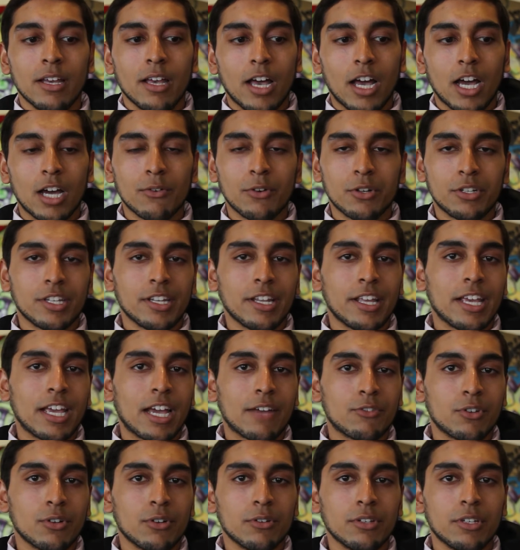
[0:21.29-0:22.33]
However, today
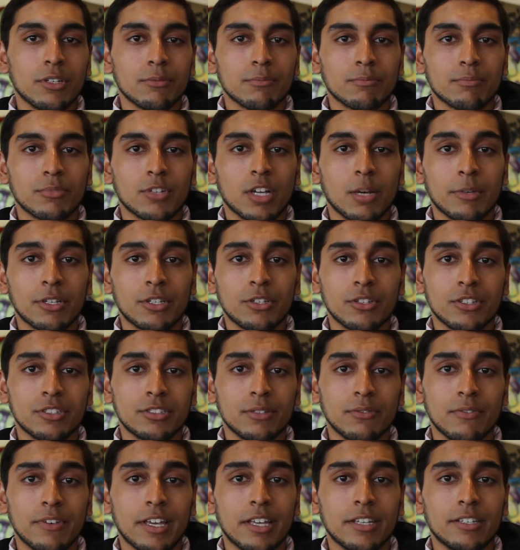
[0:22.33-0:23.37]
after you know coming to this
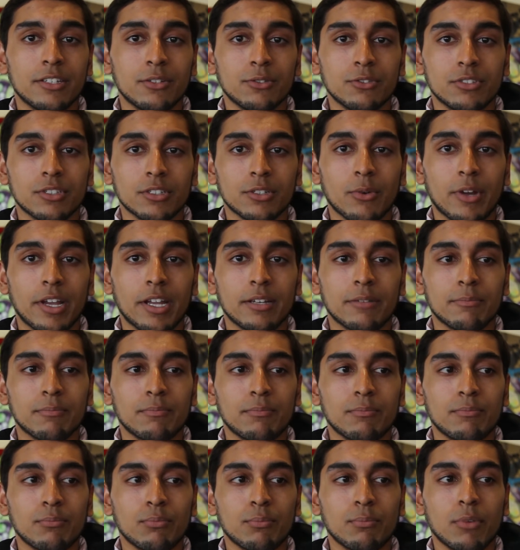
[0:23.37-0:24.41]
event, it was a great
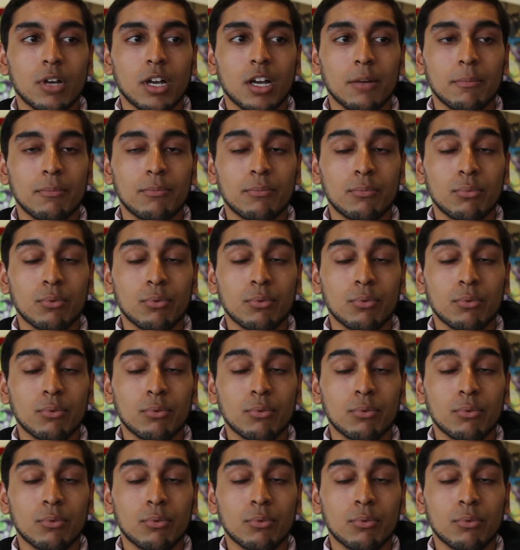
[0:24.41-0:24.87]
uh,